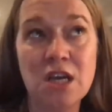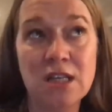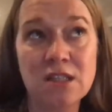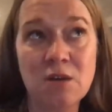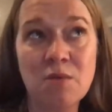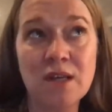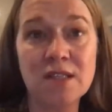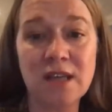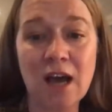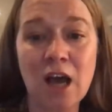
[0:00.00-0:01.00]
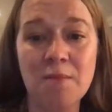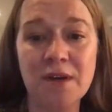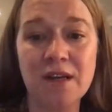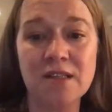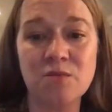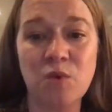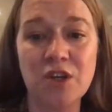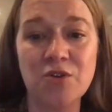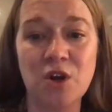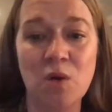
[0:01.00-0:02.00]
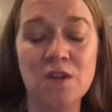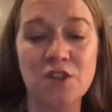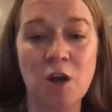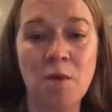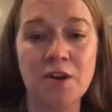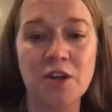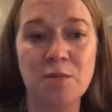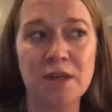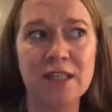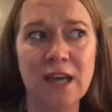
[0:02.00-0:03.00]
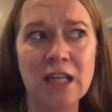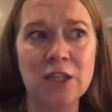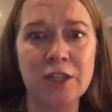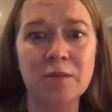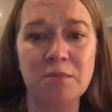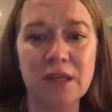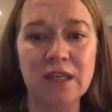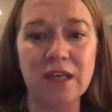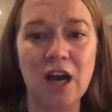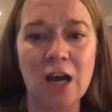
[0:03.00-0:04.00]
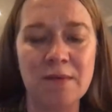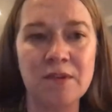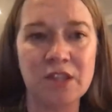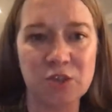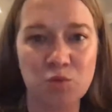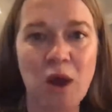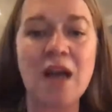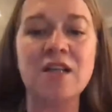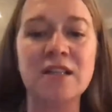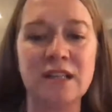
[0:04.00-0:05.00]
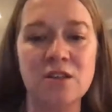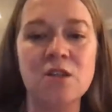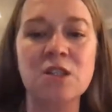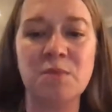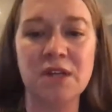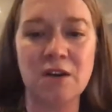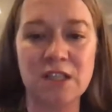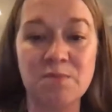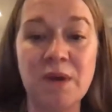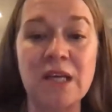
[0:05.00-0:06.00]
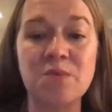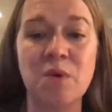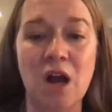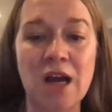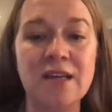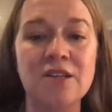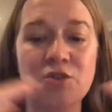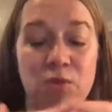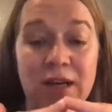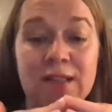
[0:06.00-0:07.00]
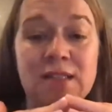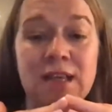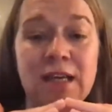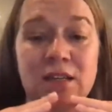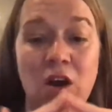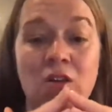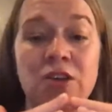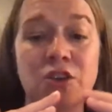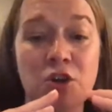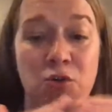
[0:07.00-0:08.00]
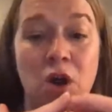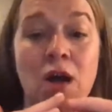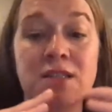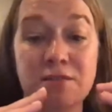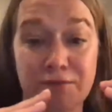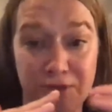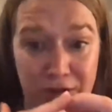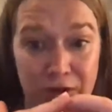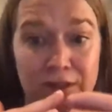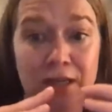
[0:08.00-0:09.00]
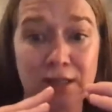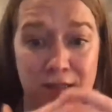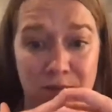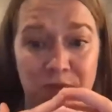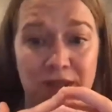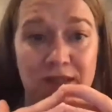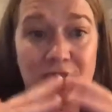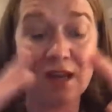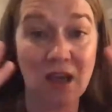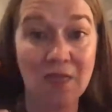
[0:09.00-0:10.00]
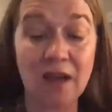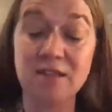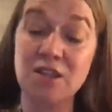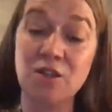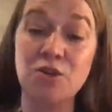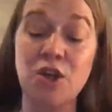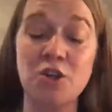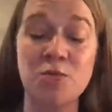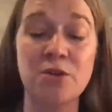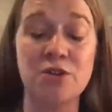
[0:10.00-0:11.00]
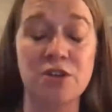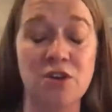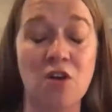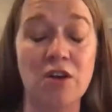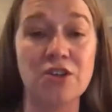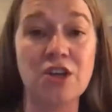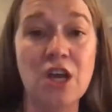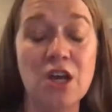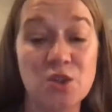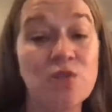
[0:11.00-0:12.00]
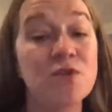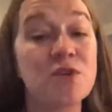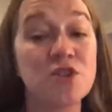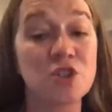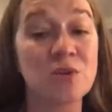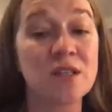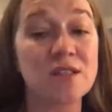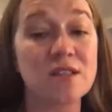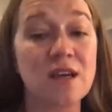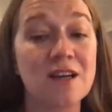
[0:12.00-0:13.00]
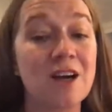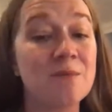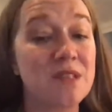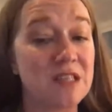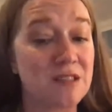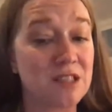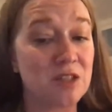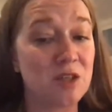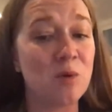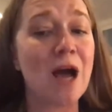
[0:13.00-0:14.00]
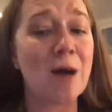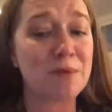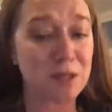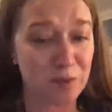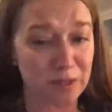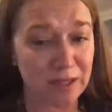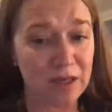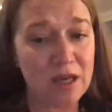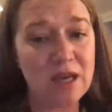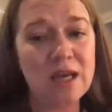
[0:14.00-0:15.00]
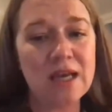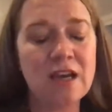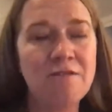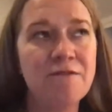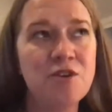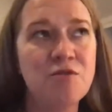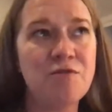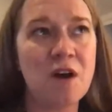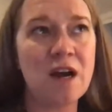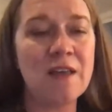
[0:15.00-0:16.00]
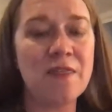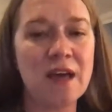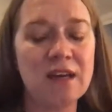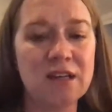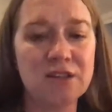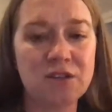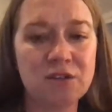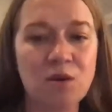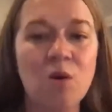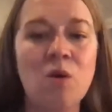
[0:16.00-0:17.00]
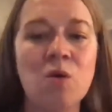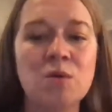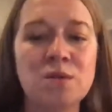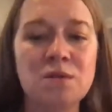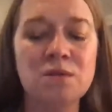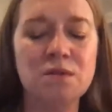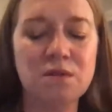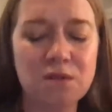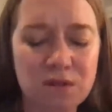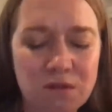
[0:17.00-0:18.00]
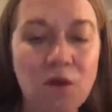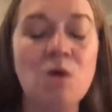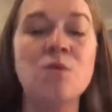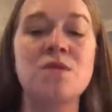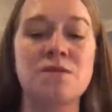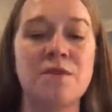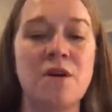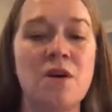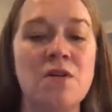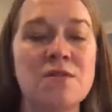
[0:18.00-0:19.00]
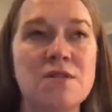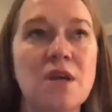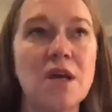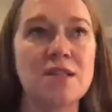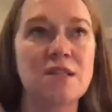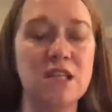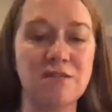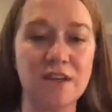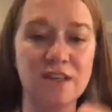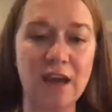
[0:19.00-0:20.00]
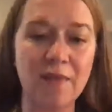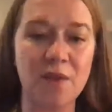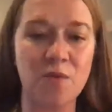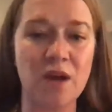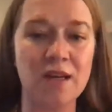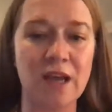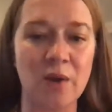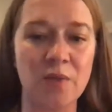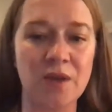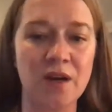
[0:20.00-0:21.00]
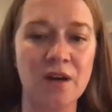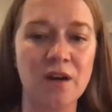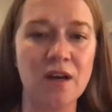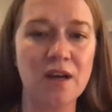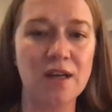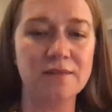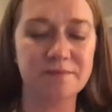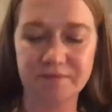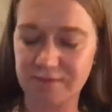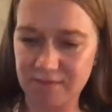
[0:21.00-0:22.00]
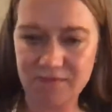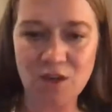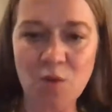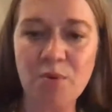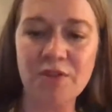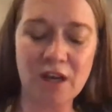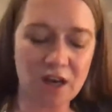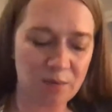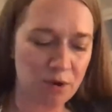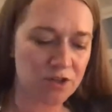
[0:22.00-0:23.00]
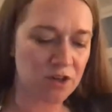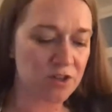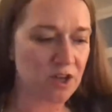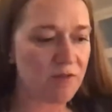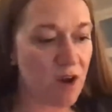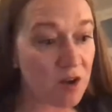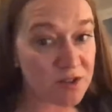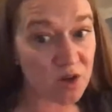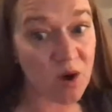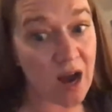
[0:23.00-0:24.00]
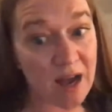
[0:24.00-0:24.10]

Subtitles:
In some ways, yeah, because when you go on the job market, you can be like, yeah, look at me. I'm in this radically interdisciplinary space where I can translate knowledge across fields and disciplines. That's a huge contribution to knowledge. So if you can do it and it comes easily to you, absolutely. If you find that it is so difficult to even get the writing out there, don't put that kind of pressure on yourself. Also,